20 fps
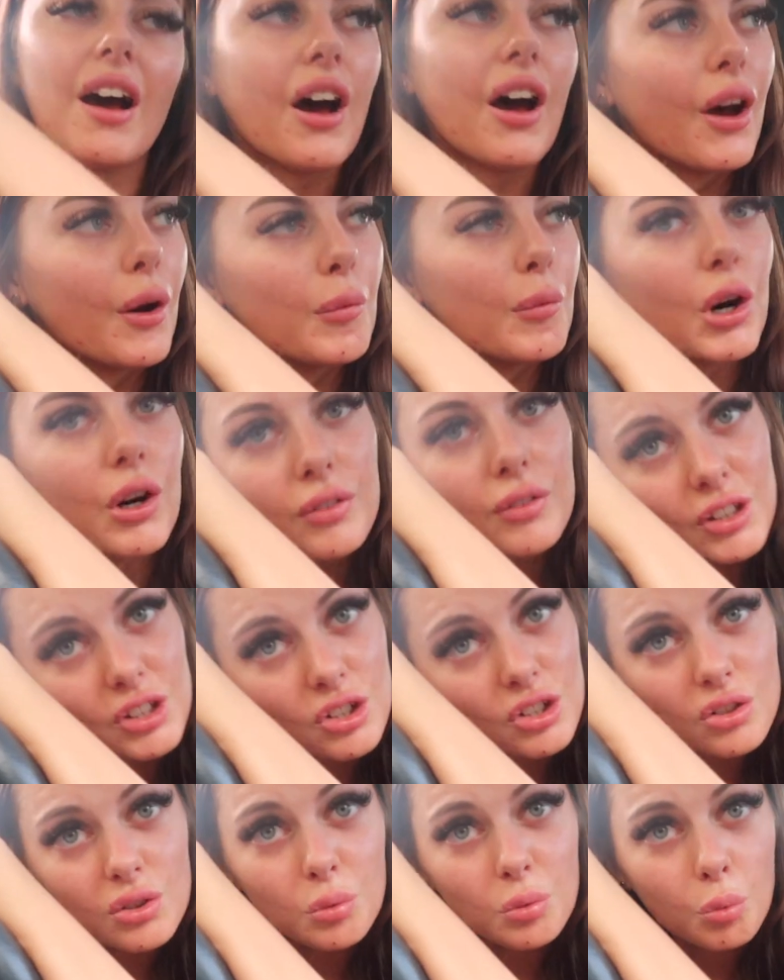Hopefully
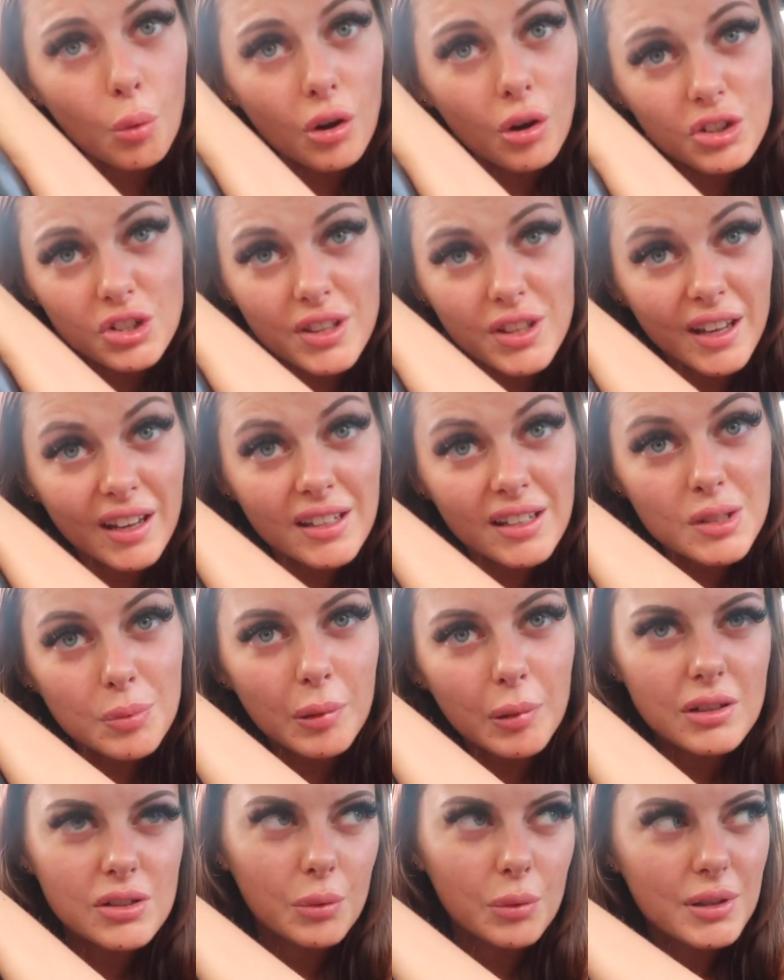she doesn't watch this,
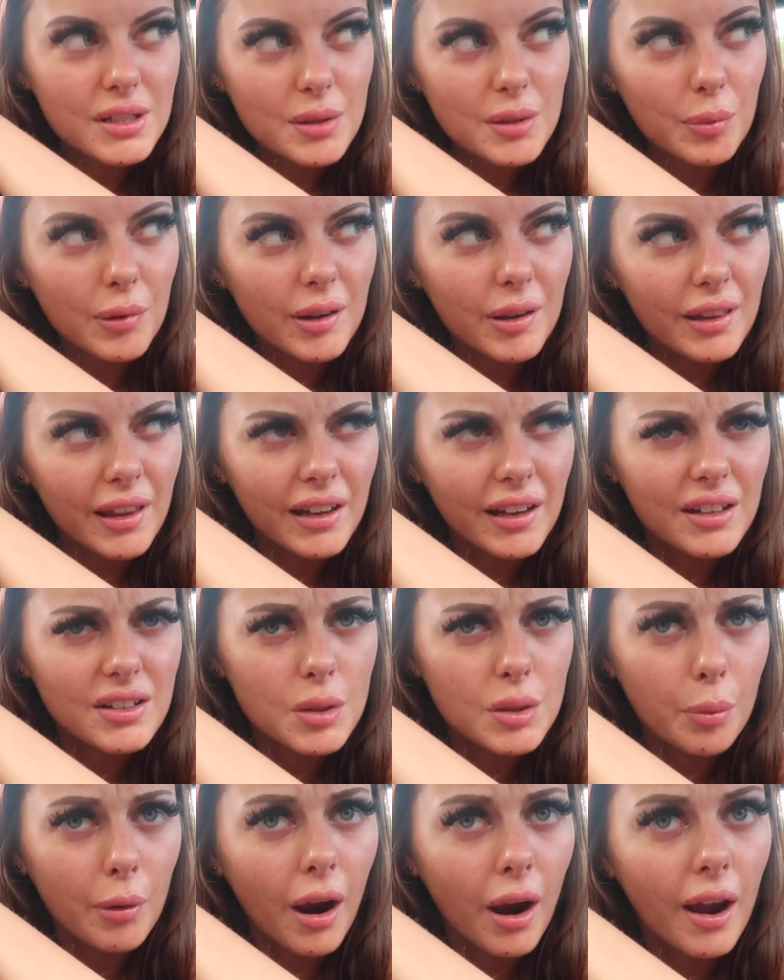because I want it to be like a
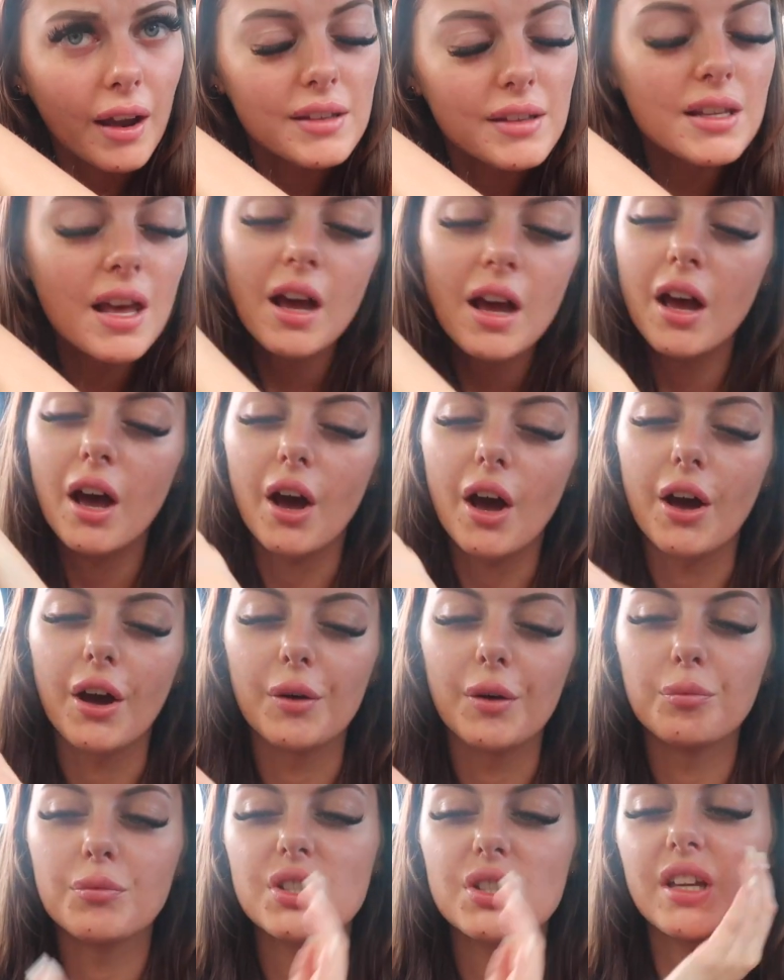surprise.
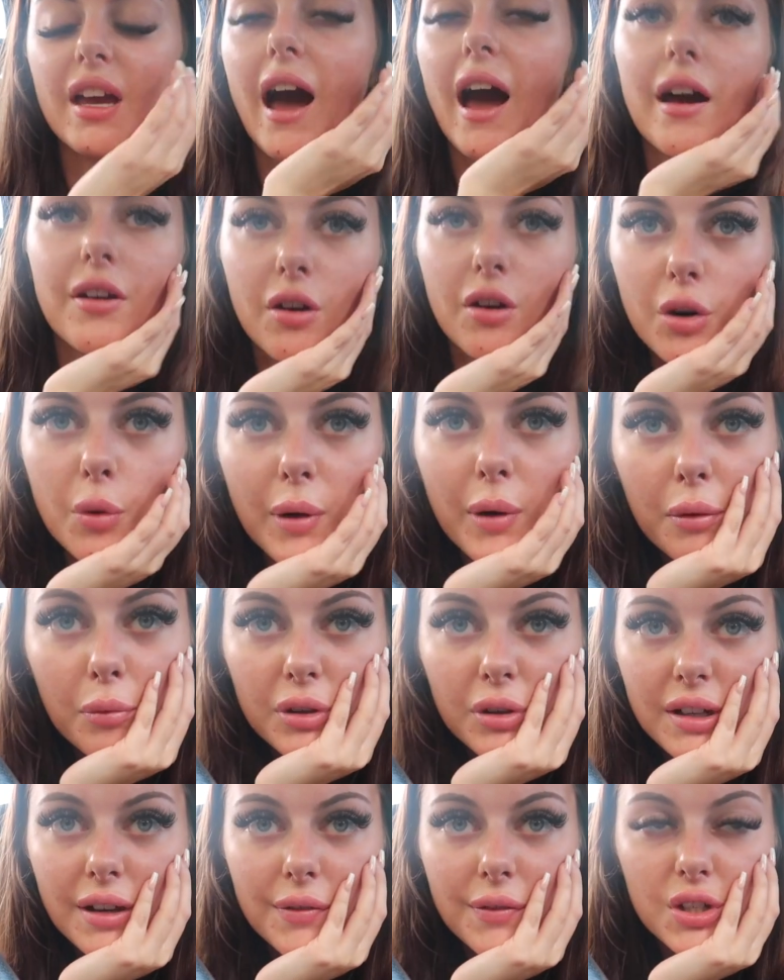So yeah, I don't know when I'm
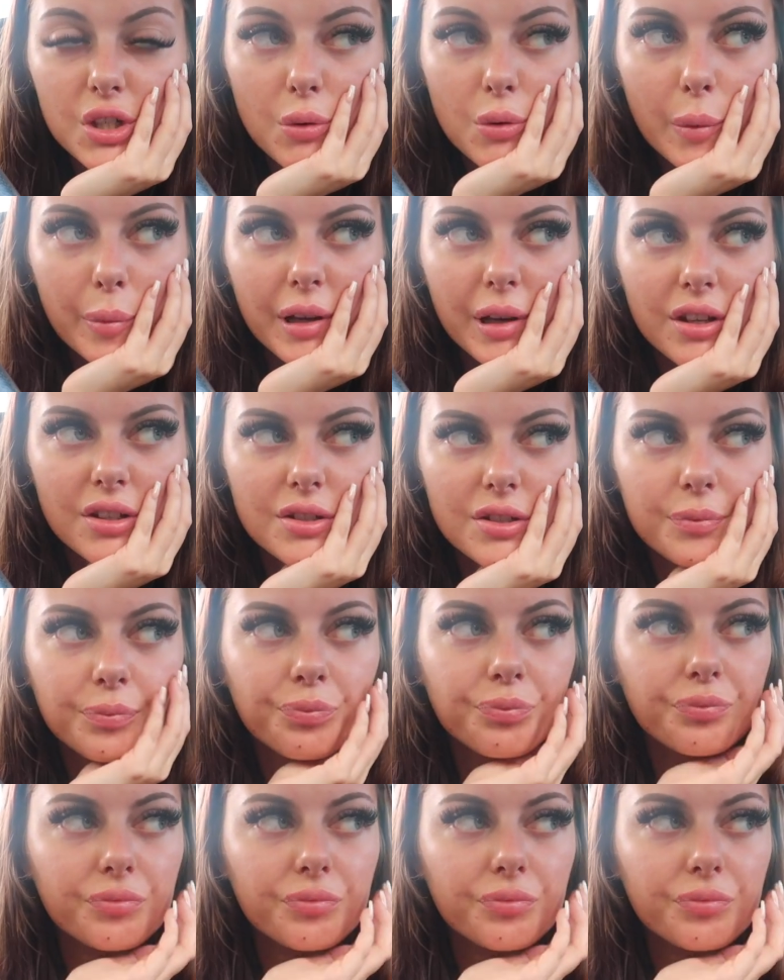gonna give it to her, because